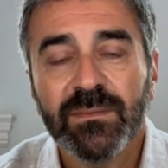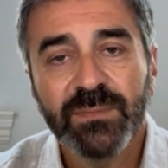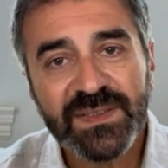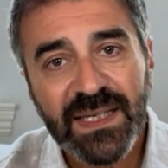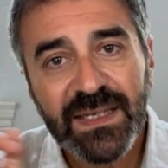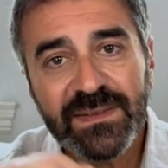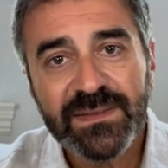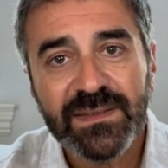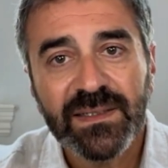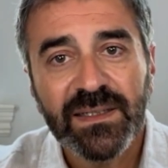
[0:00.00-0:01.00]

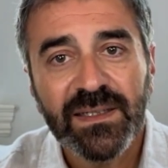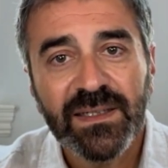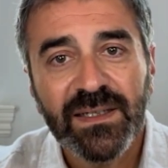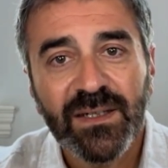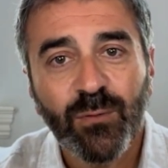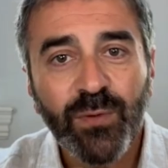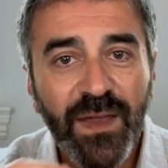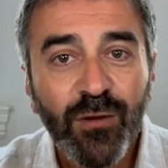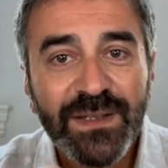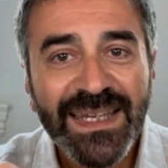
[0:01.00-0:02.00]
Besides,
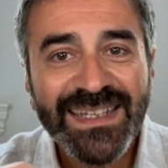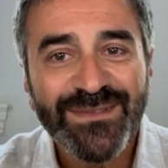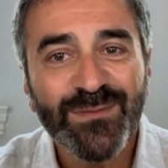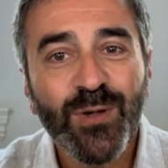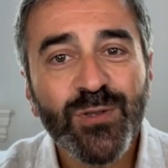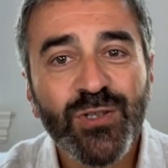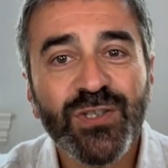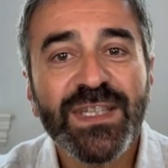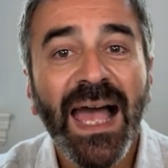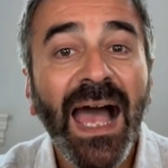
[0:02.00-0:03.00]
without negative
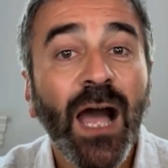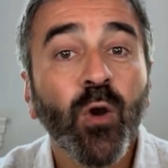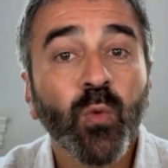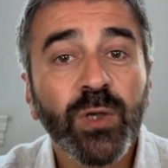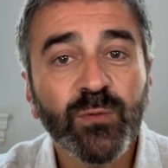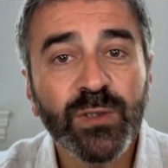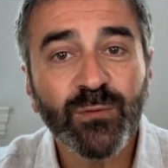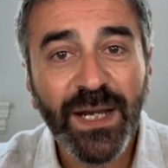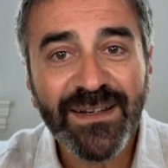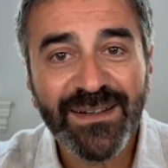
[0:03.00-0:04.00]
emotions, how would we
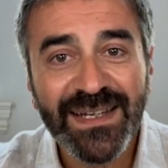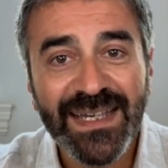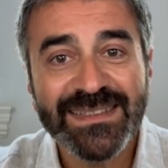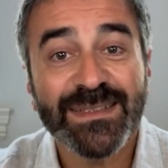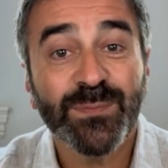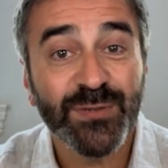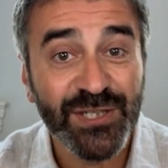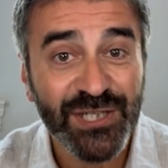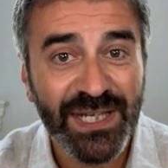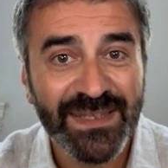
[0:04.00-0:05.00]
recognize and
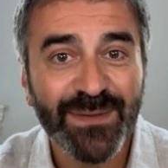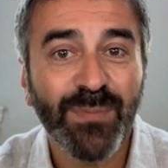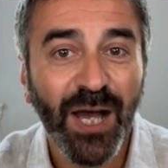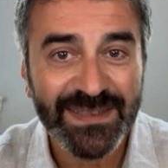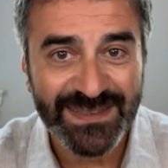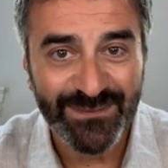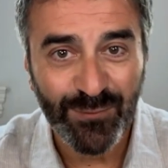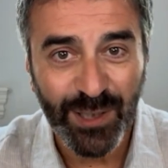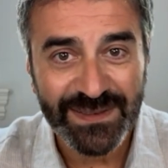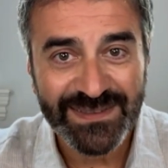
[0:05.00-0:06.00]
appreciate the positive
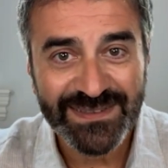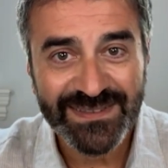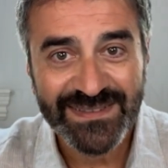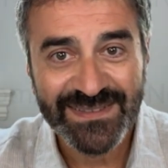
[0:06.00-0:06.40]
ones?